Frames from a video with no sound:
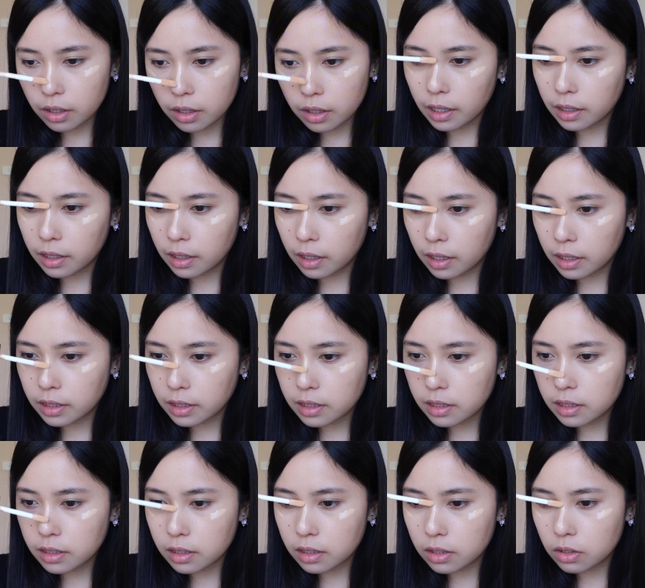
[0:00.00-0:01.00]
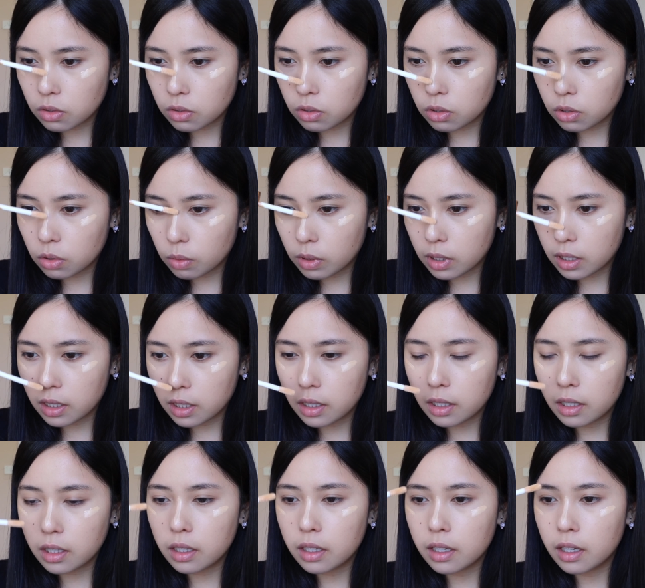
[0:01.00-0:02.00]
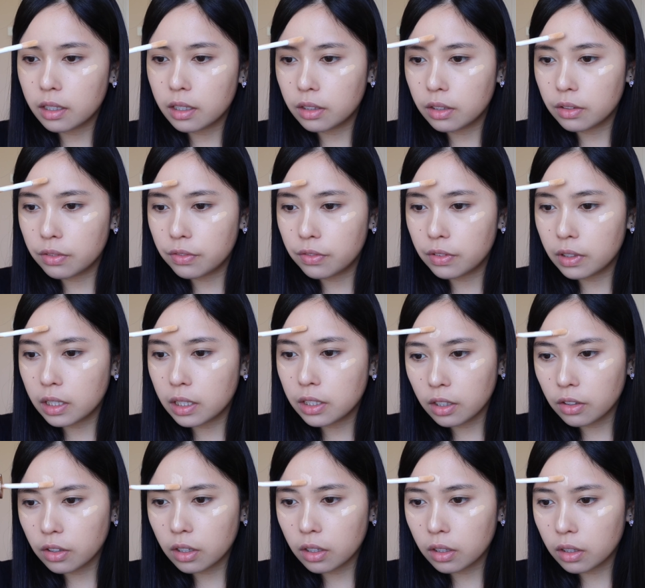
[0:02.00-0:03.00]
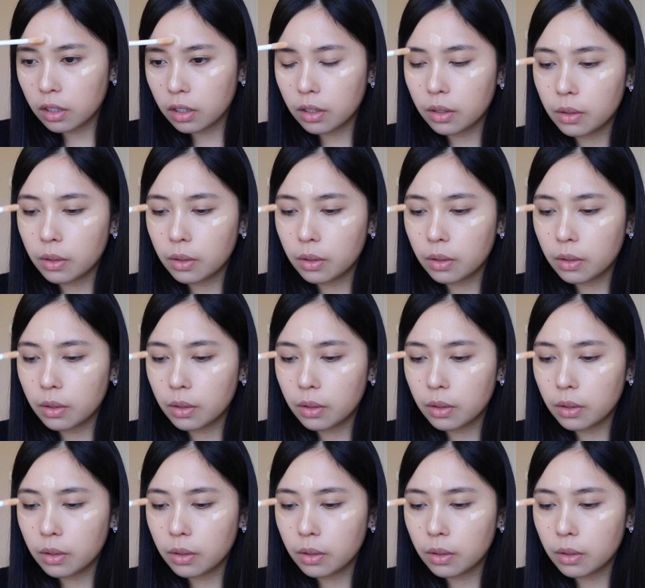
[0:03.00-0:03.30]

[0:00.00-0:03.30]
a nice dewy kind of finish.